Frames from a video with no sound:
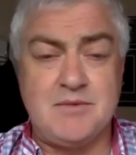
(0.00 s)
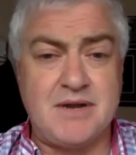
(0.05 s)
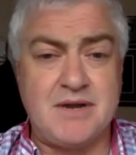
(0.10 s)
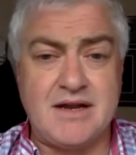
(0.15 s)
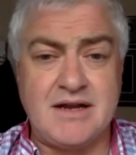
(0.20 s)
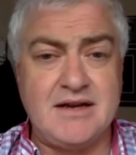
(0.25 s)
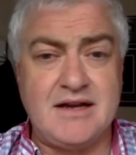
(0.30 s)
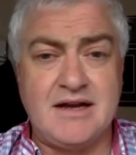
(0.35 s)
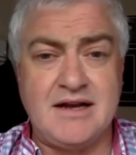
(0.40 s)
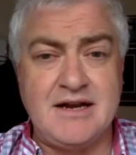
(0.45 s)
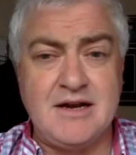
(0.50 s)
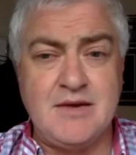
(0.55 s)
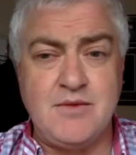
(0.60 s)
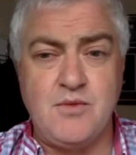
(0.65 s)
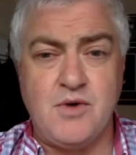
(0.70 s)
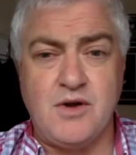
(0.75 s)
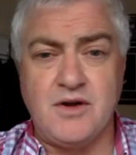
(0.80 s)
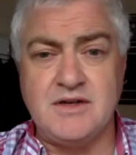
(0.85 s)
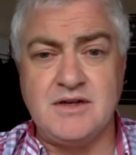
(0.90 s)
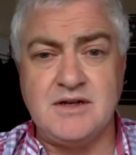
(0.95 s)
But I didn't
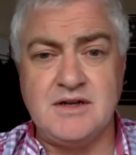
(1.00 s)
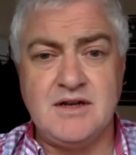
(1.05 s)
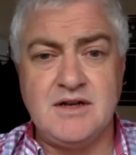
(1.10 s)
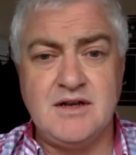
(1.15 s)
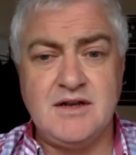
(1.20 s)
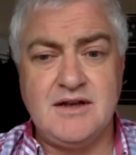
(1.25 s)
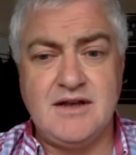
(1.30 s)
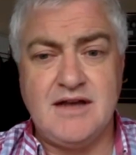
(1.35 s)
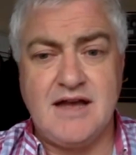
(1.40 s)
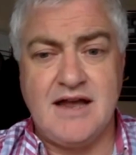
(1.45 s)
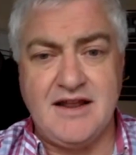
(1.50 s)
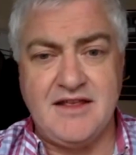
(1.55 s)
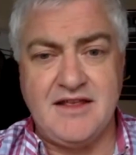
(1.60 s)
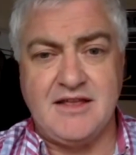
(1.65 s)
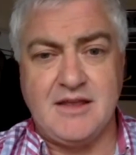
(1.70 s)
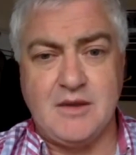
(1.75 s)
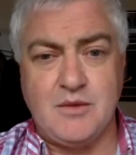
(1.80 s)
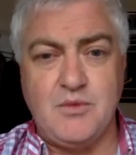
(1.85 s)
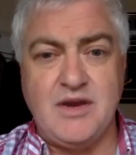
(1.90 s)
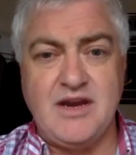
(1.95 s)
want anything
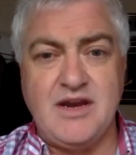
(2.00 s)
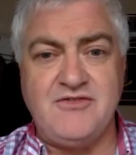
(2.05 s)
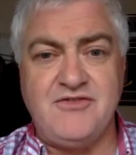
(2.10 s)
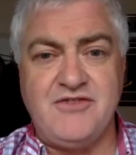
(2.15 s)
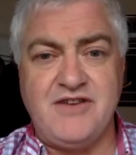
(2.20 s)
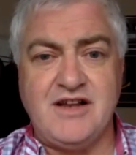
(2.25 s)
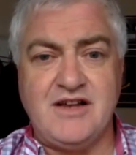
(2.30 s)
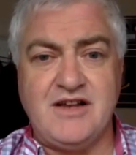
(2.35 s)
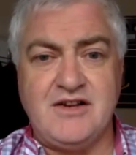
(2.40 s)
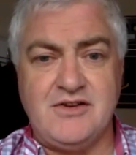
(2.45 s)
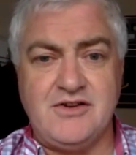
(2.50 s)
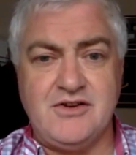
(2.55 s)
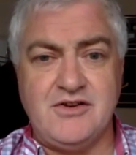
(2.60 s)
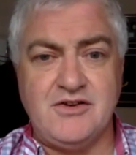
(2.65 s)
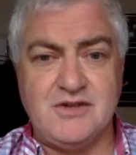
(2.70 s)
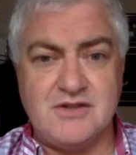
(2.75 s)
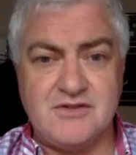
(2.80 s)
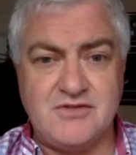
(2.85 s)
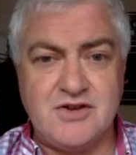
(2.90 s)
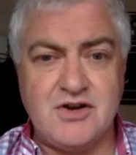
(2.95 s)
that we'd failed to do
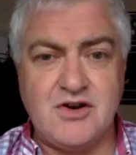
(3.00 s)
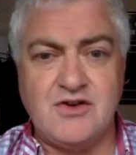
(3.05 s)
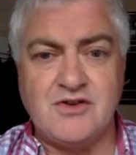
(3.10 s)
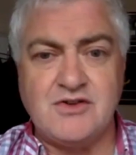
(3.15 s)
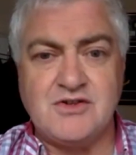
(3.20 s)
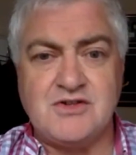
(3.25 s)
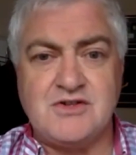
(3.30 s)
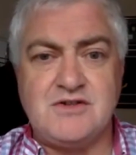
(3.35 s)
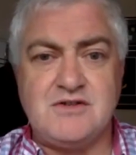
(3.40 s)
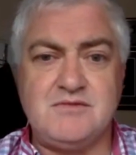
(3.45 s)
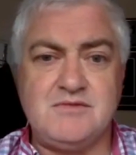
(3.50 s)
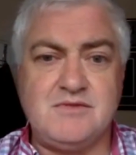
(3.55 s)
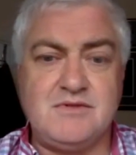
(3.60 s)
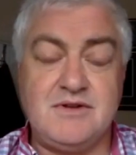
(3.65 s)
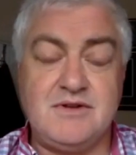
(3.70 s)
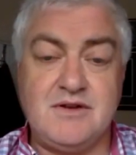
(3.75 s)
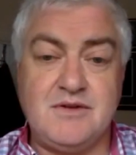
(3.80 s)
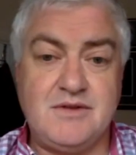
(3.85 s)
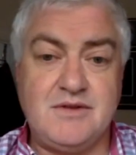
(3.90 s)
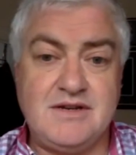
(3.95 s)
to have caused,
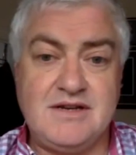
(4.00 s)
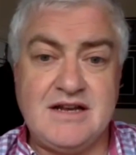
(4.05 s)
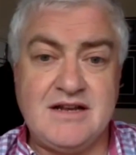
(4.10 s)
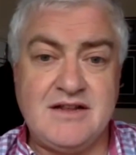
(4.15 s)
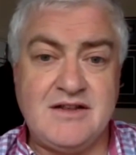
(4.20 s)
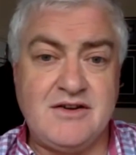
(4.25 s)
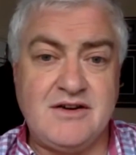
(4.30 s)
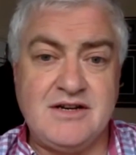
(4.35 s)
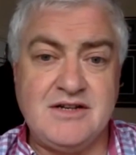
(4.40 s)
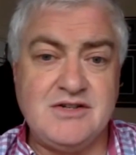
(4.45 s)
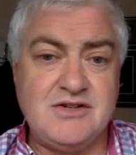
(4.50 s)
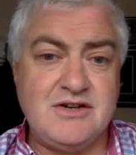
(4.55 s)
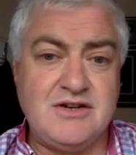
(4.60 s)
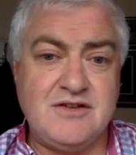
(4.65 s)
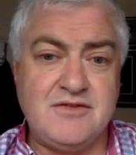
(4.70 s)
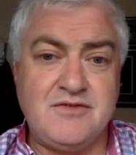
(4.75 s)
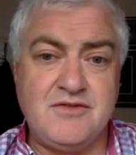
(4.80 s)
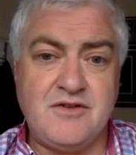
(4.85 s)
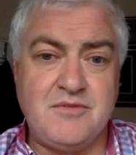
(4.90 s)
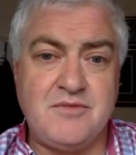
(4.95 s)
you know, the death or injury
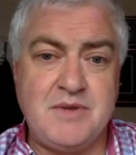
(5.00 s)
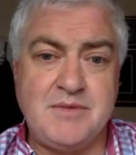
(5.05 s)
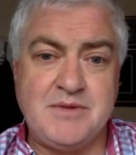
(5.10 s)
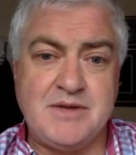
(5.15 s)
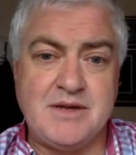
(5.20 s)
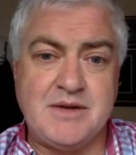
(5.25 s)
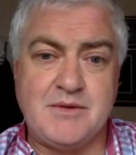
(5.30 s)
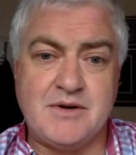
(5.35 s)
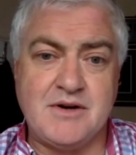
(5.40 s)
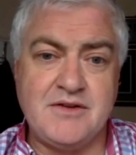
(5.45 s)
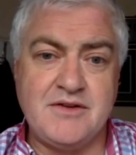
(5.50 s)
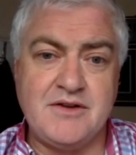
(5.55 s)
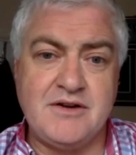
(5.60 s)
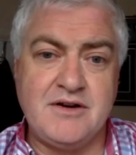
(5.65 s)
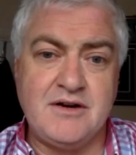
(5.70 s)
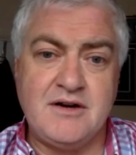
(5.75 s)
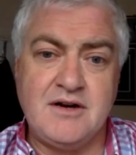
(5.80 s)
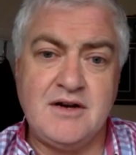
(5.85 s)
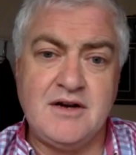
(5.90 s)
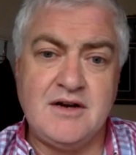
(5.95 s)
of people that were out
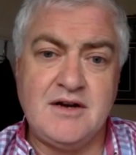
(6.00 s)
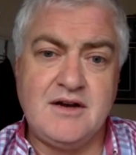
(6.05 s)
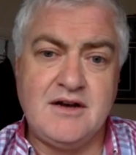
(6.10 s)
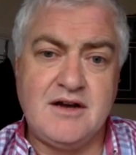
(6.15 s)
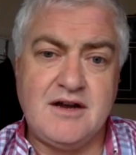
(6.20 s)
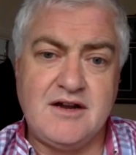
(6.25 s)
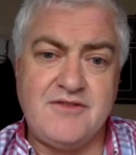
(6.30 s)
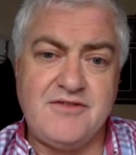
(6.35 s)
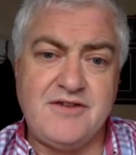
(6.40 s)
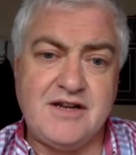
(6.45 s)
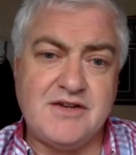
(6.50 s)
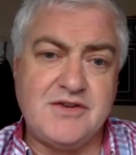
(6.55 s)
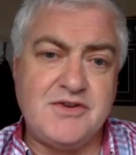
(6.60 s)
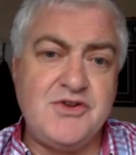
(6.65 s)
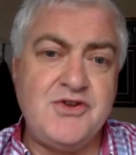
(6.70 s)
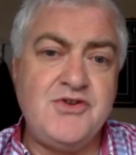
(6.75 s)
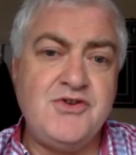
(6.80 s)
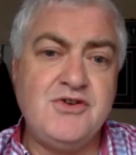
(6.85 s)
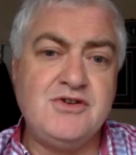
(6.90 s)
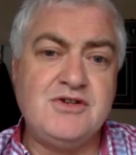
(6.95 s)
there. I felt
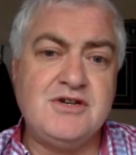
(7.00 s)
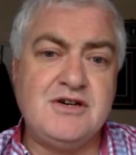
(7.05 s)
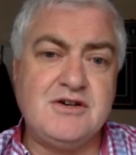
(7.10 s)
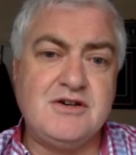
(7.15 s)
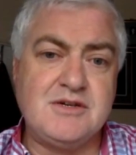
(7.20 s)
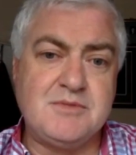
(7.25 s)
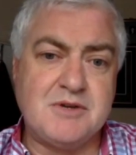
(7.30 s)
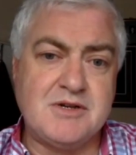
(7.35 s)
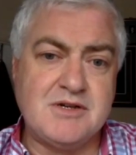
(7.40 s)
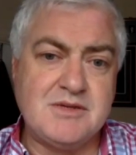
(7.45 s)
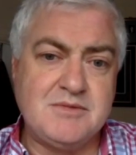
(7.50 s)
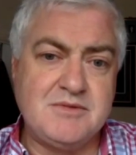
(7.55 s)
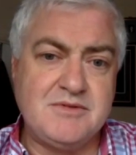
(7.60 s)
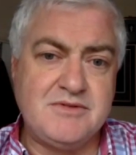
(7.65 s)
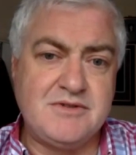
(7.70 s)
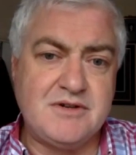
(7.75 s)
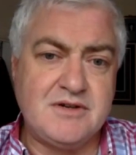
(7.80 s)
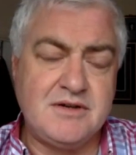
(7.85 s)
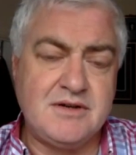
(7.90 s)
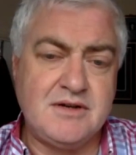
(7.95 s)
hugely responsible
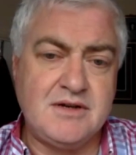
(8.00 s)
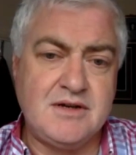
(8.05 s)
for it.